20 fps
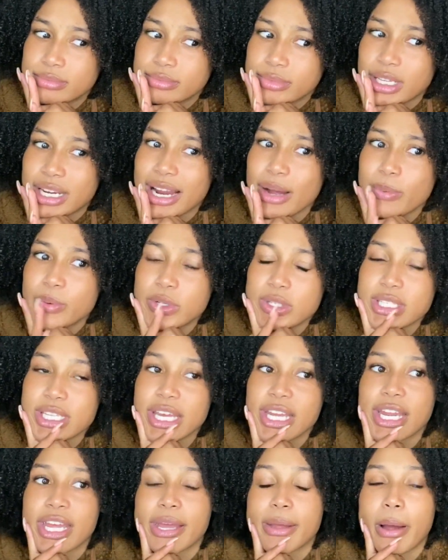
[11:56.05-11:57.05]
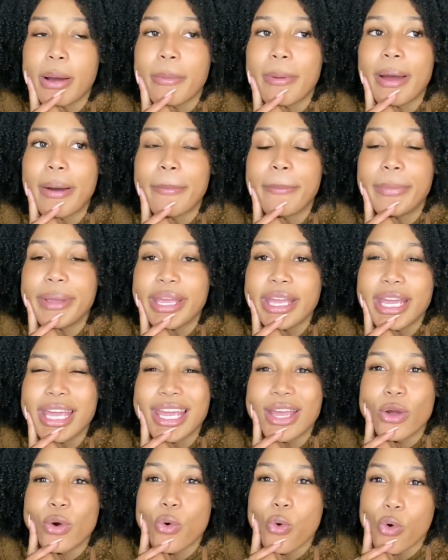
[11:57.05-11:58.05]
And I will say that about being
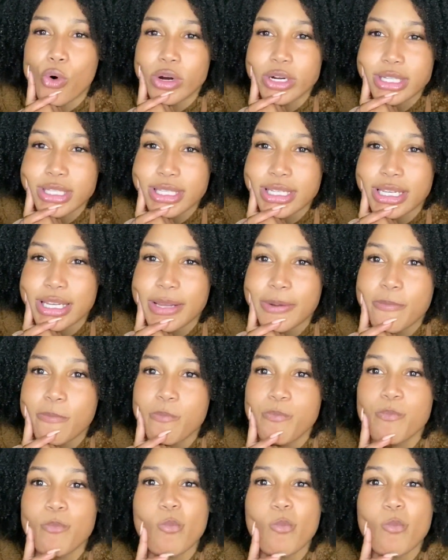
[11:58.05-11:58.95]
in quarantine,